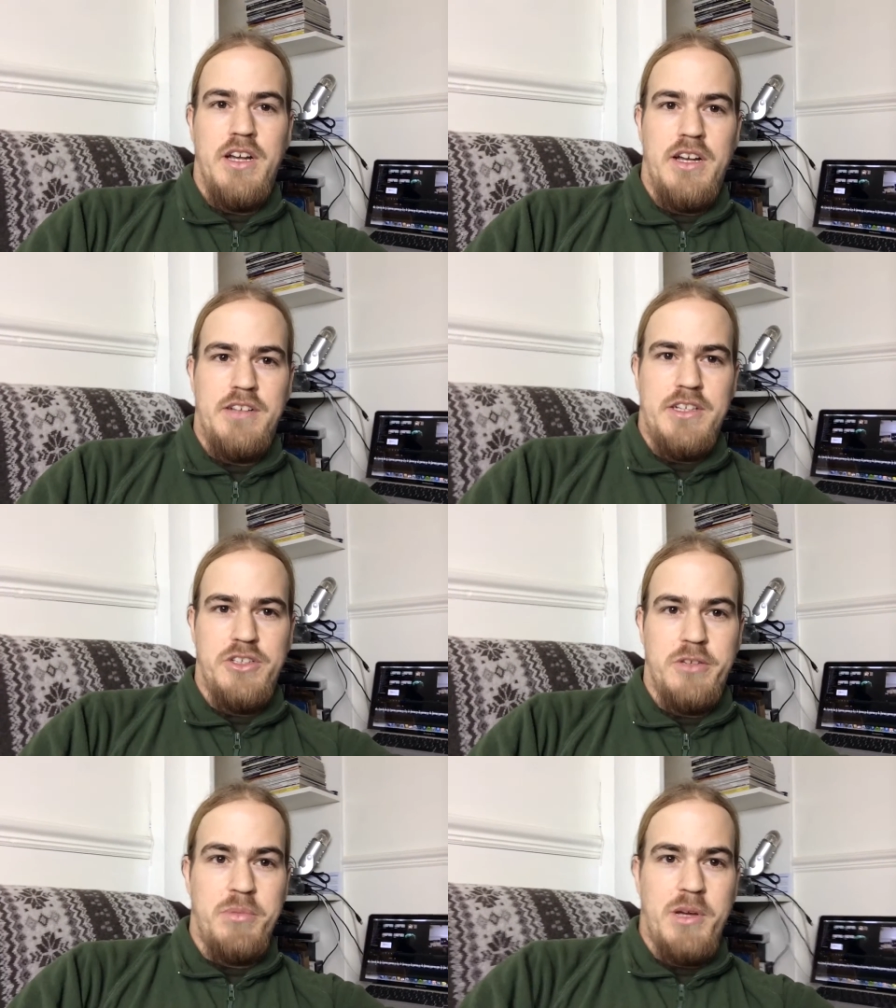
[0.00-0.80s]
That
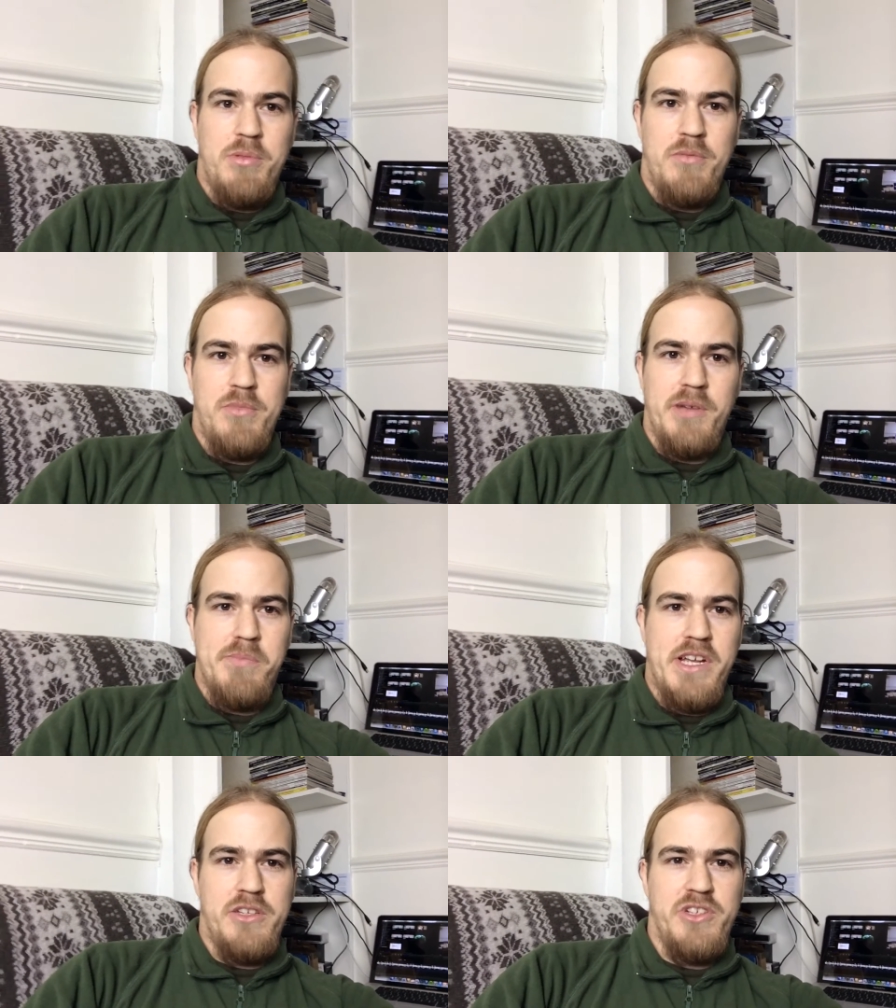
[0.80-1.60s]
should be up on my
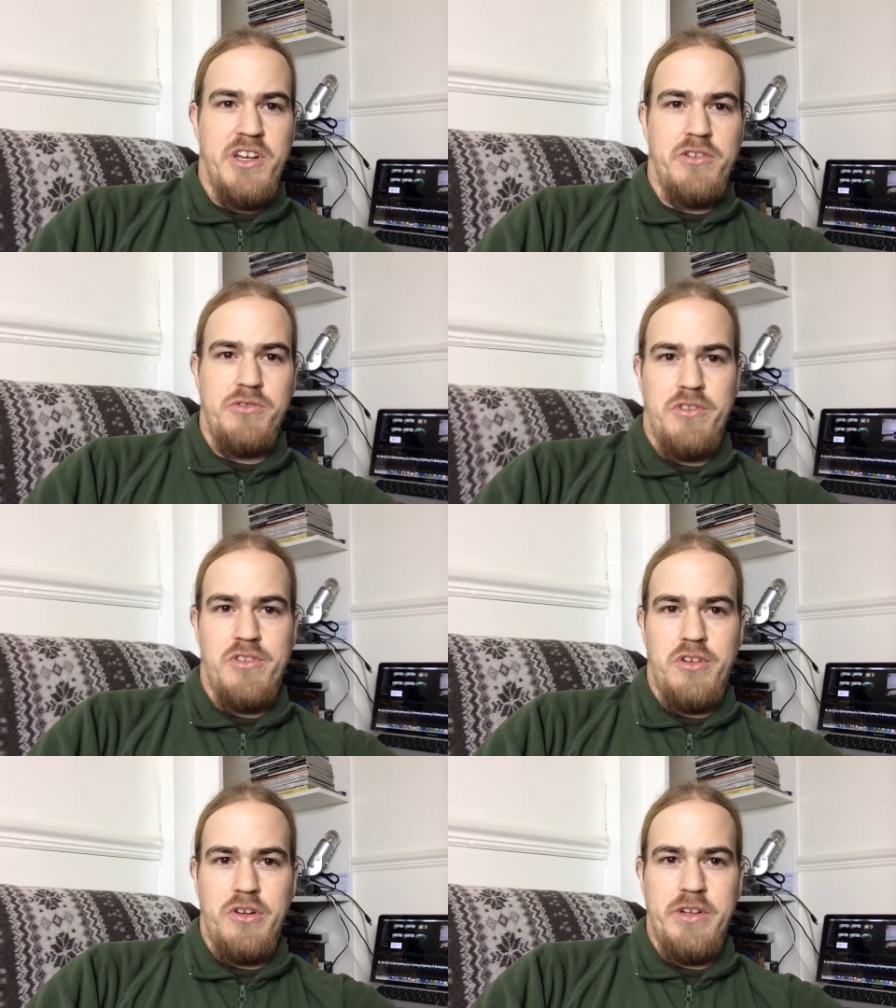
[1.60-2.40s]
main channel
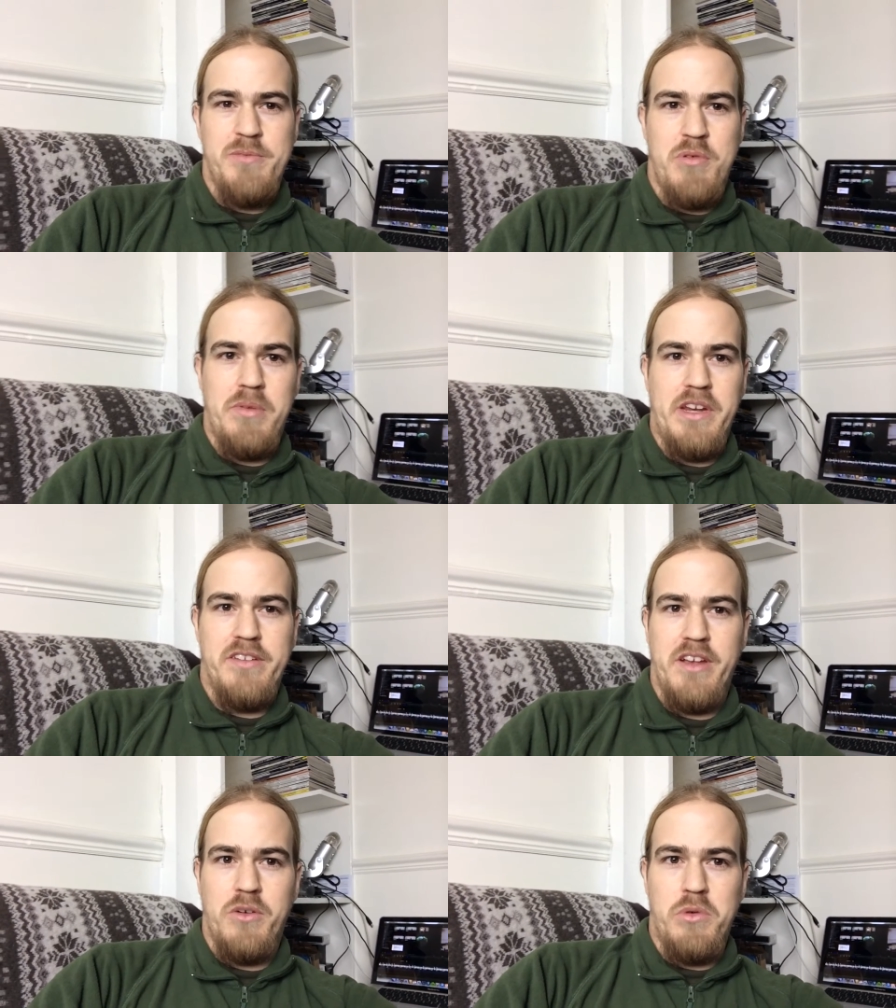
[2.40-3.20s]
soon. It's probably going to
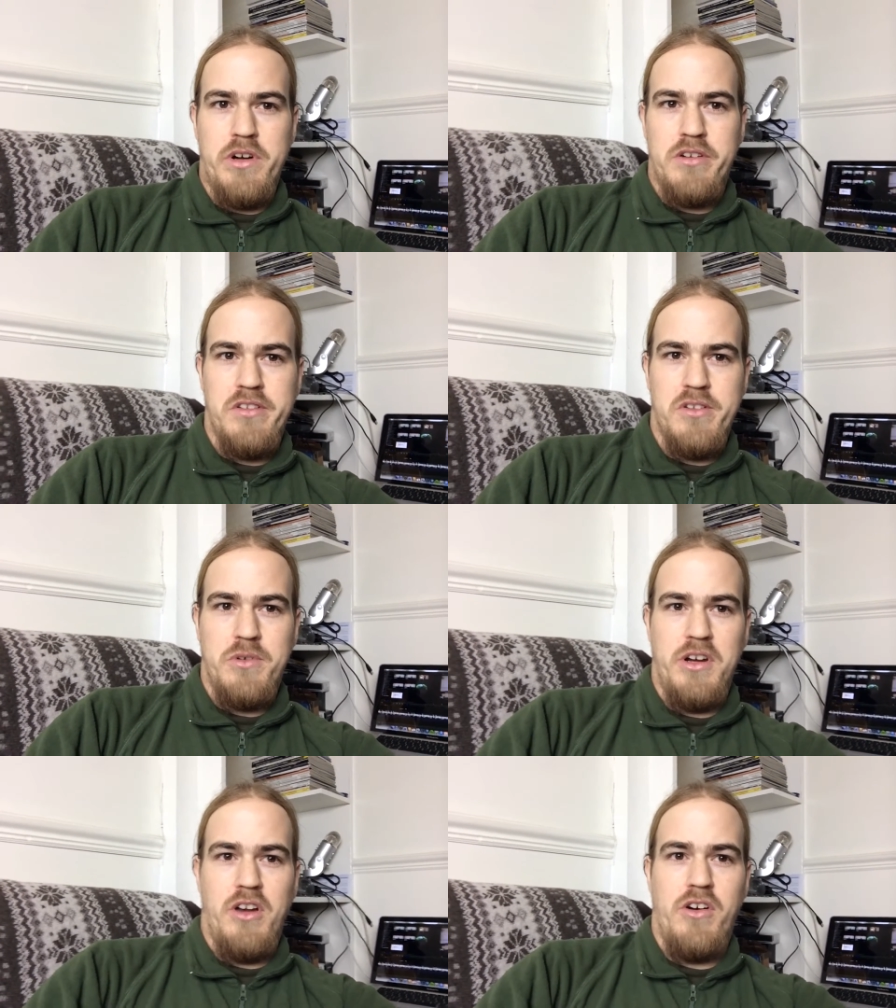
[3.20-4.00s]
take a while because it's
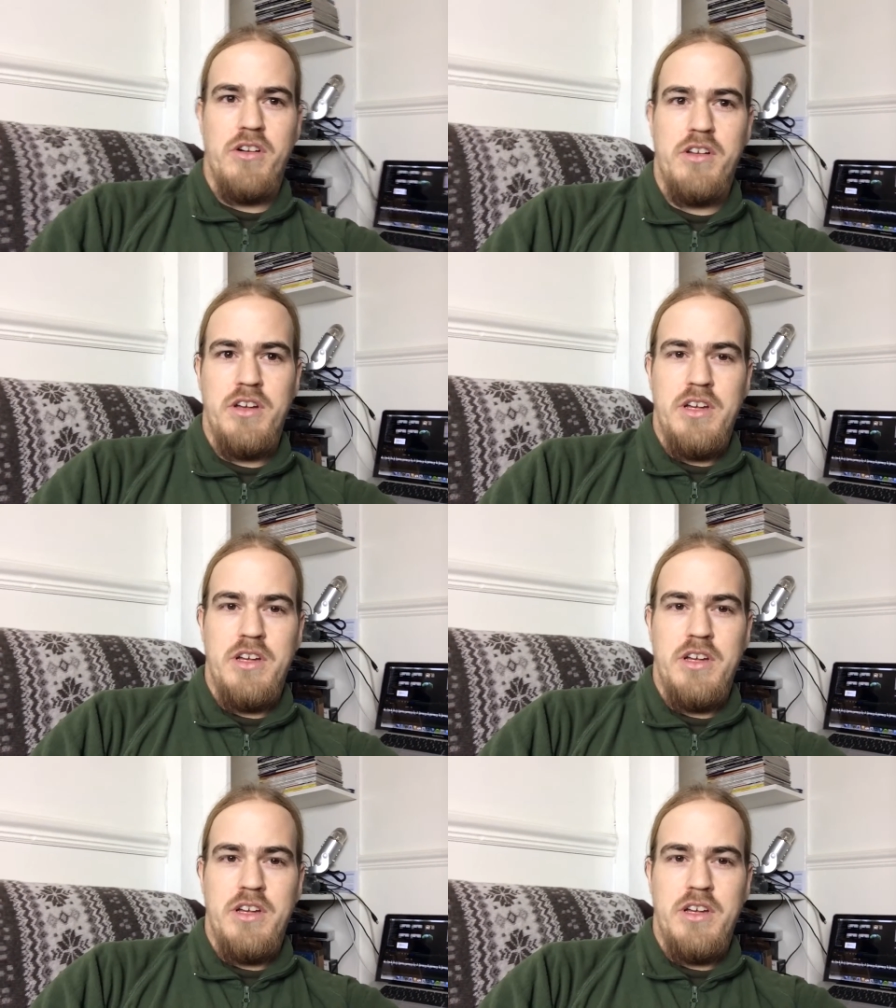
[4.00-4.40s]
quite long.